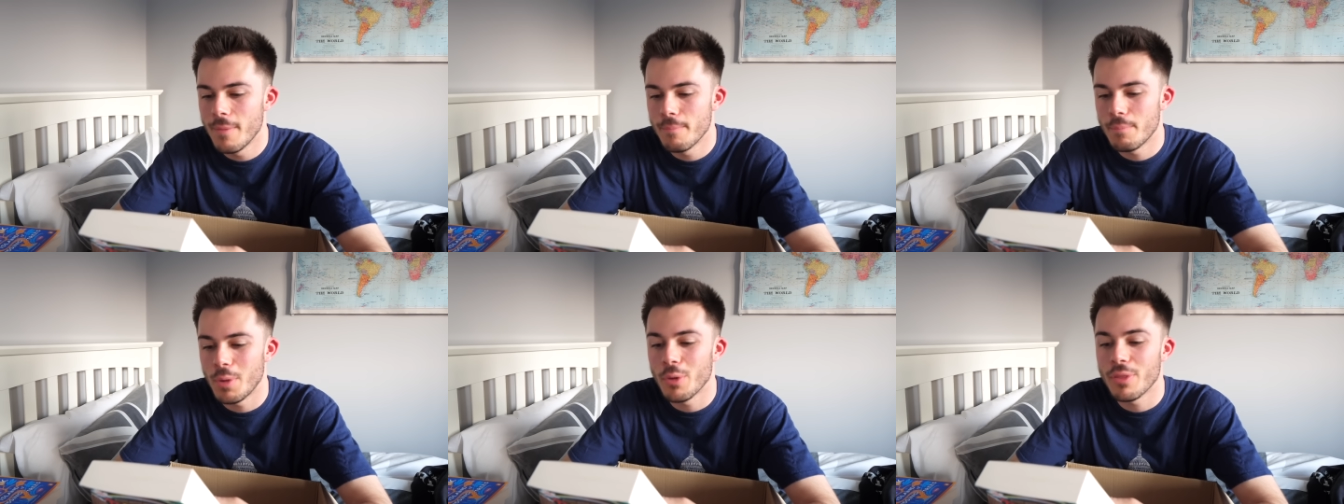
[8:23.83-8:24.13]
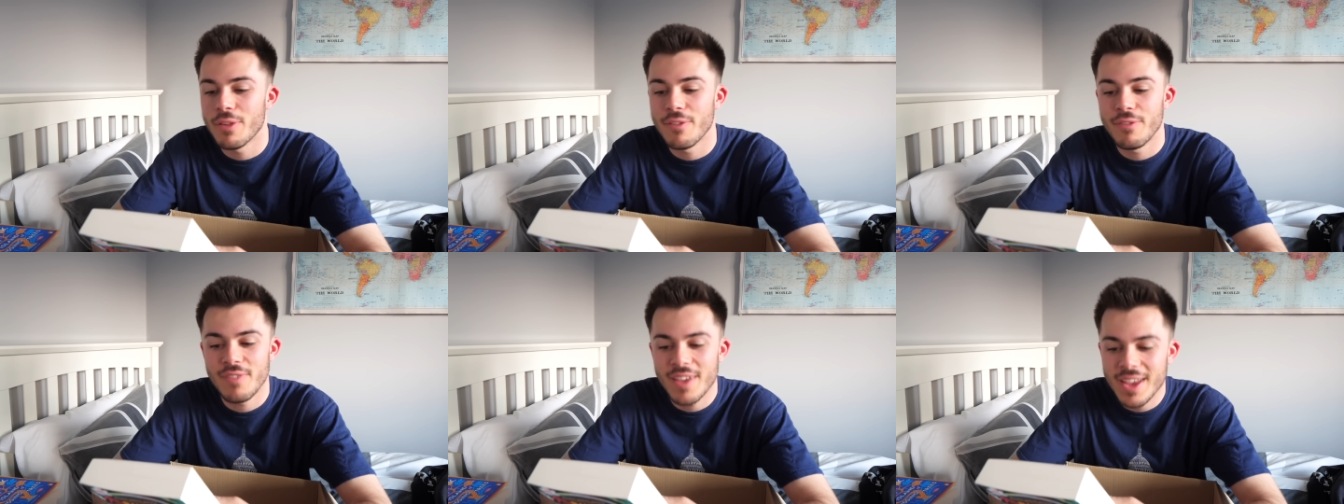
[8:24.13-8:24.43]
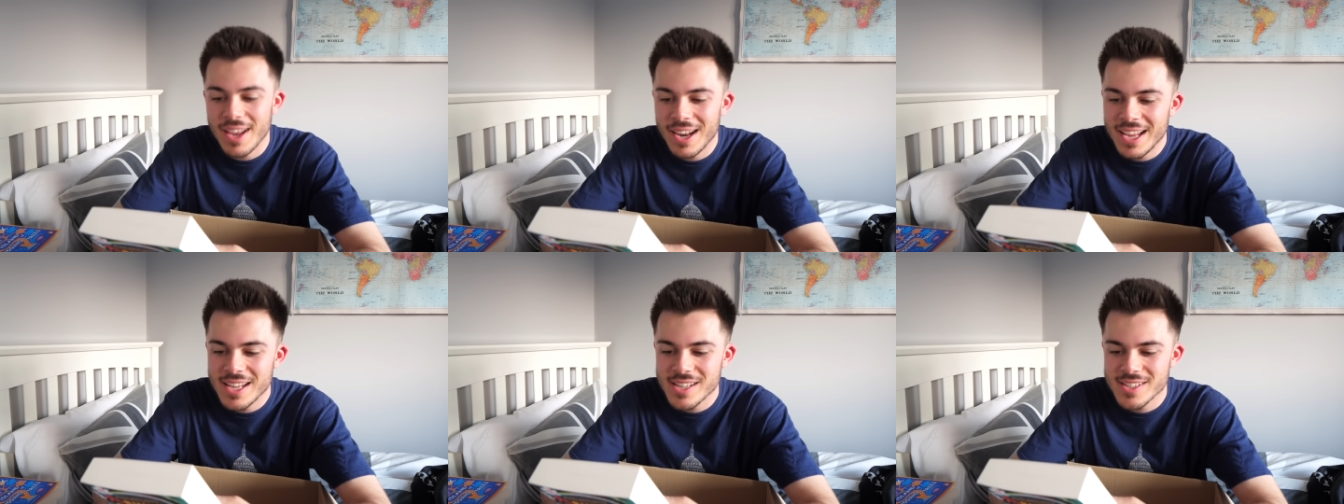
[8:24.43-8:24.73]
Both are
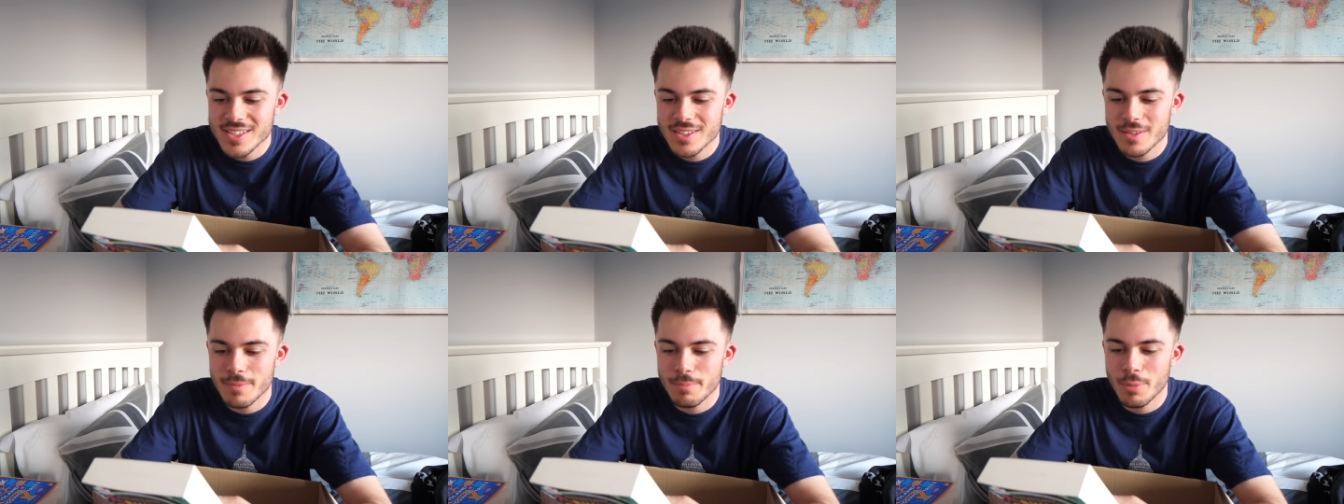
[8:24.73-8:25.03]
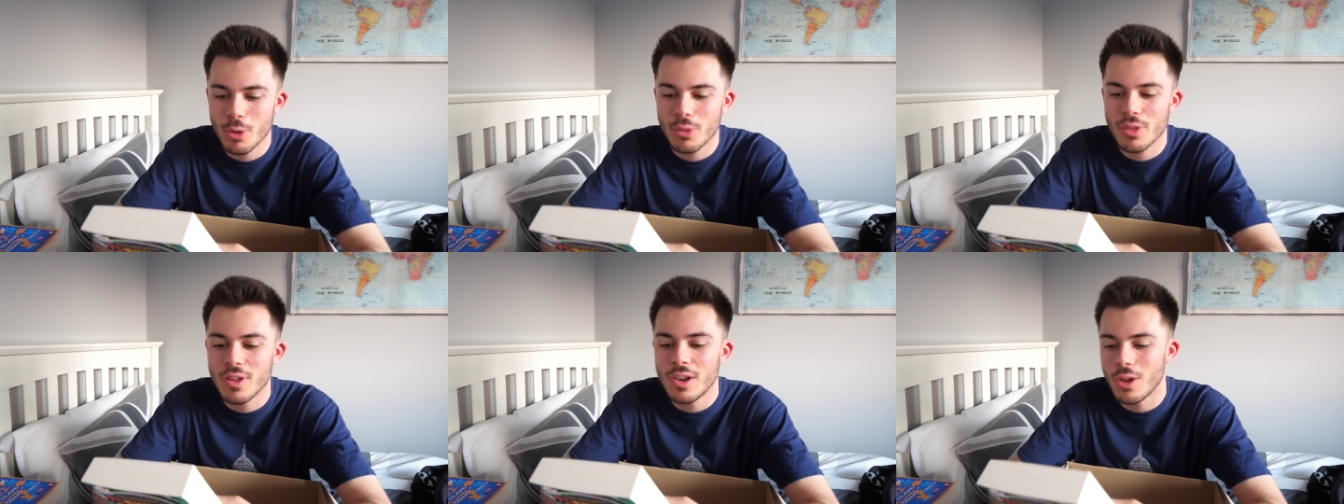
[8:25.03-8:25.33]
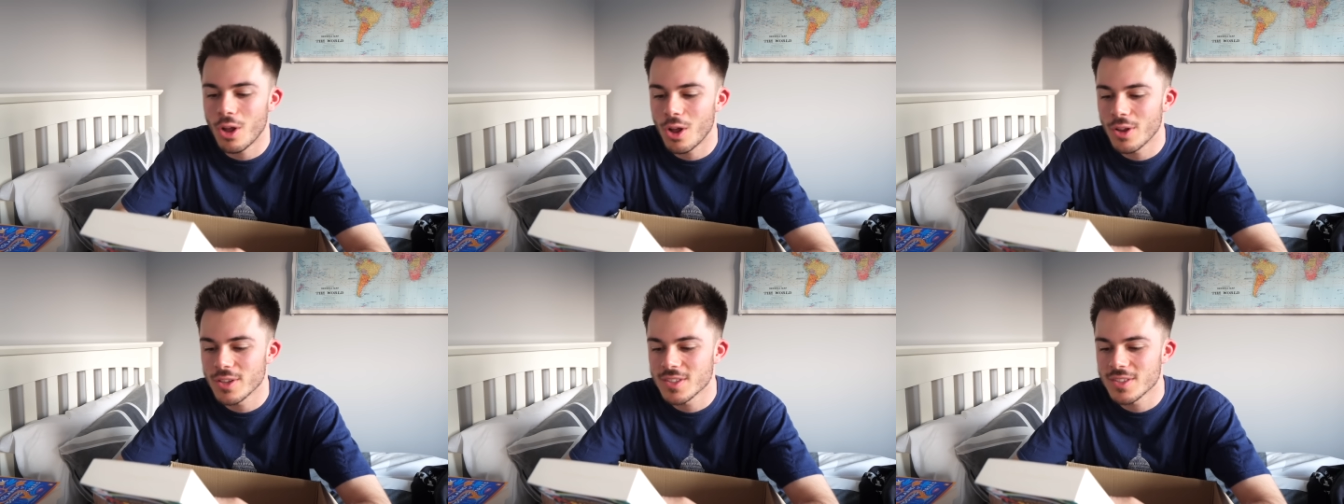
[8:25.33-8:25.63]
fearless, both are
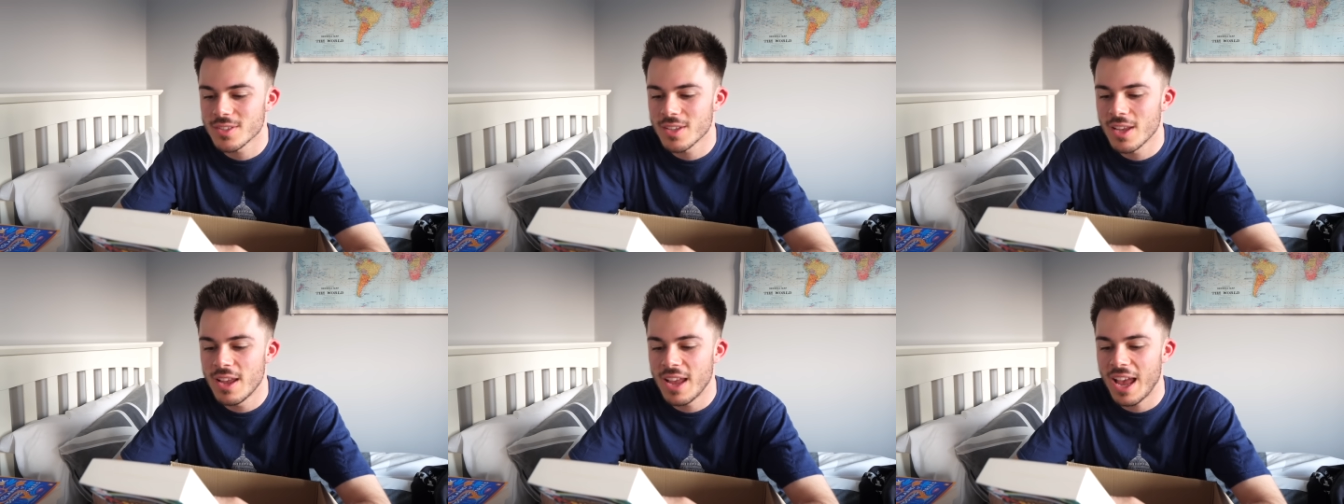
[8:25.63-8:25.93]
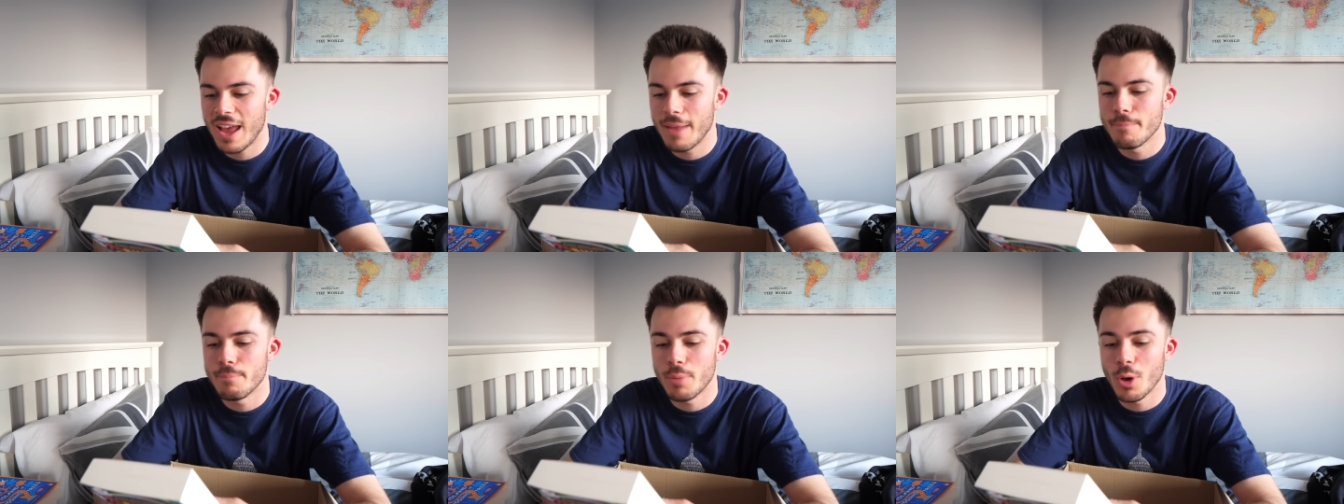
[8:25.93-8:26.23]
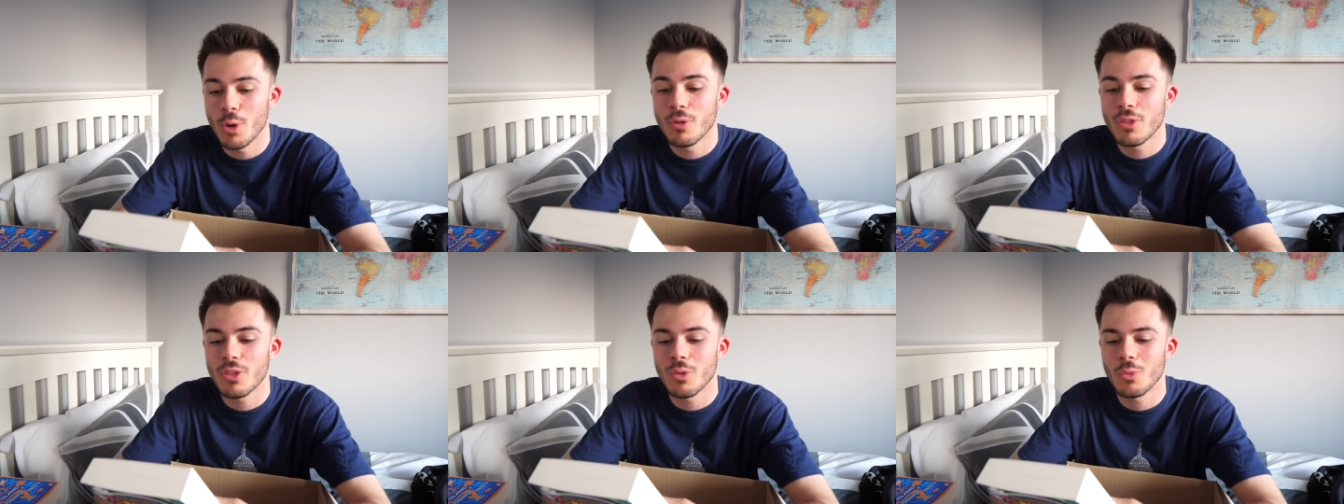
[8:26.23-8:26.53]
lost, and
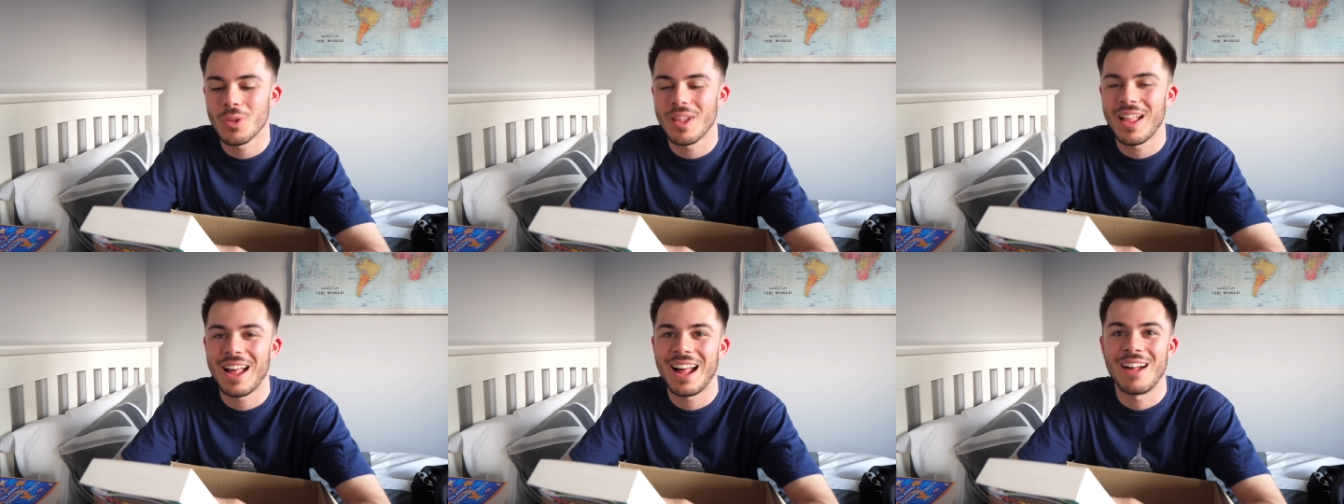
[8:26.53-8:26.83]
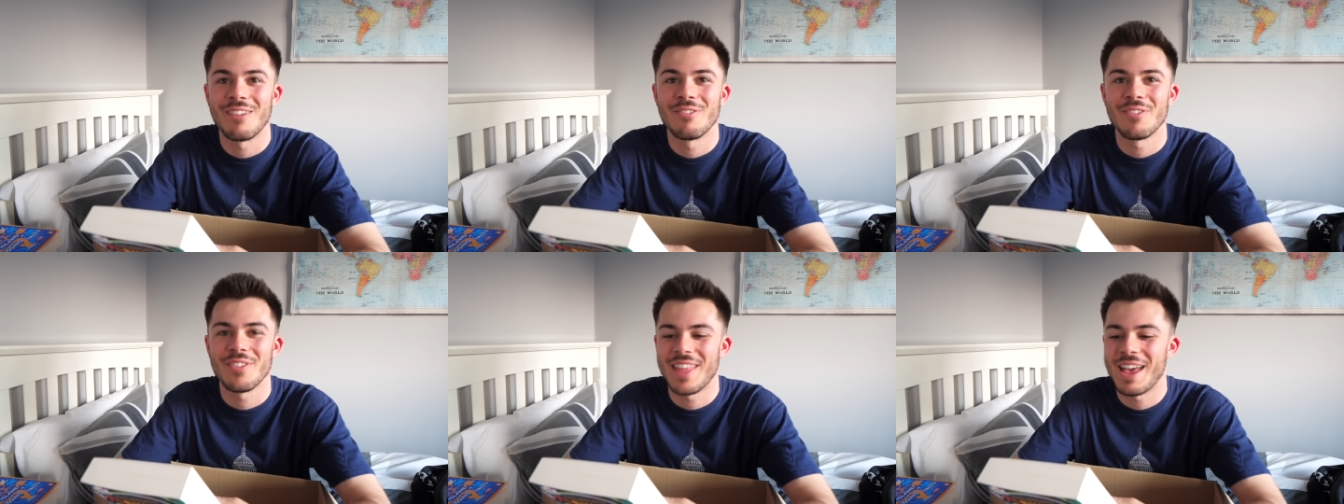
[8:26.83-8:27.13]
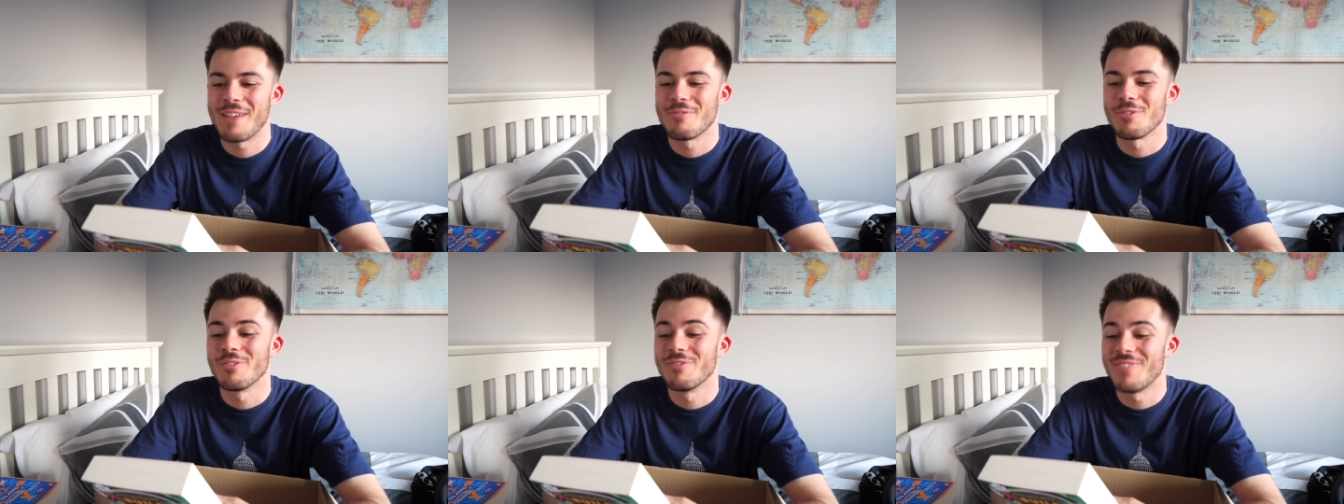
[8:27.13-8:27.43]
both will have
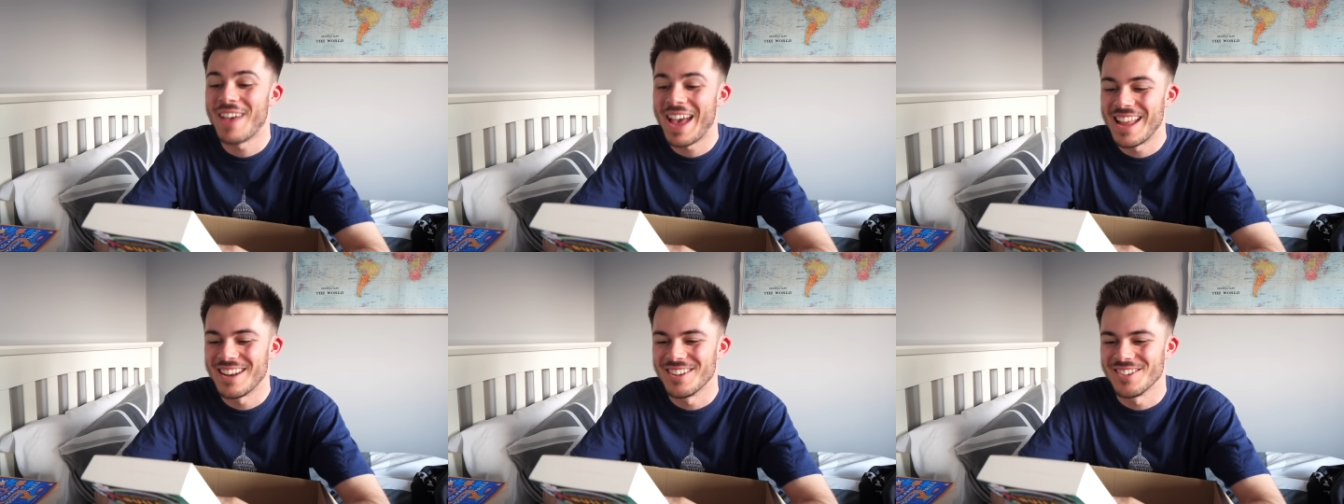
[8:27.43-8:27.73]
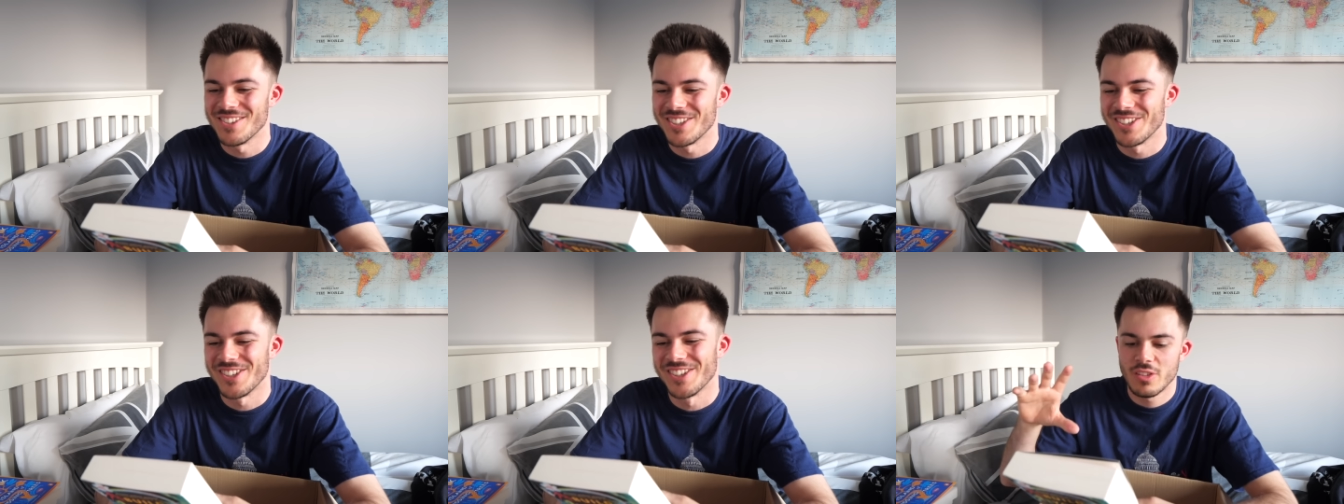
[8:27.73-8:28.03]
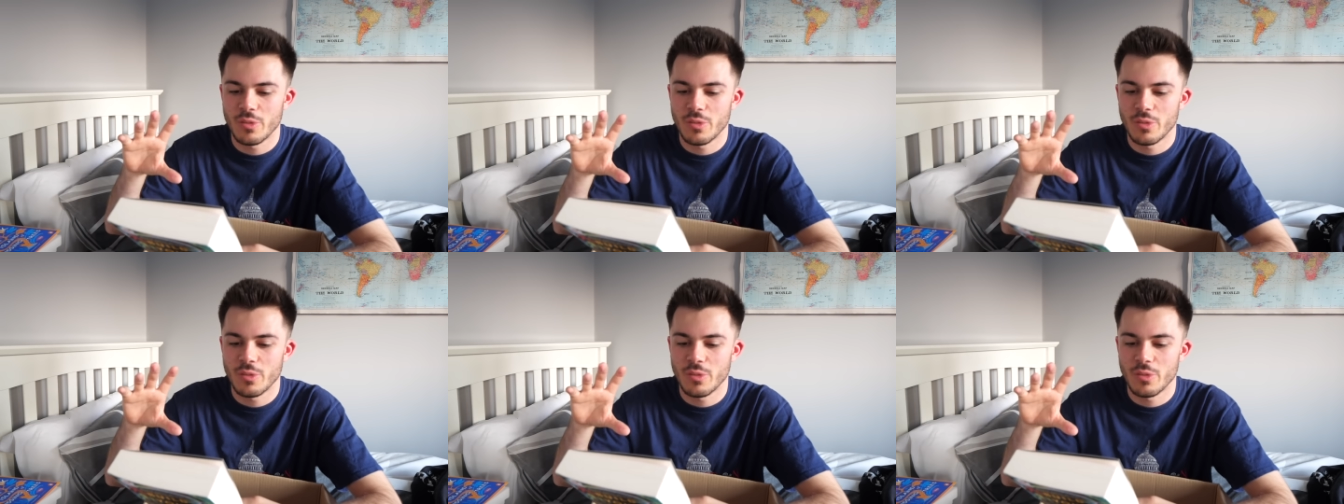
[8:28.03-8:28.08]
their revenge.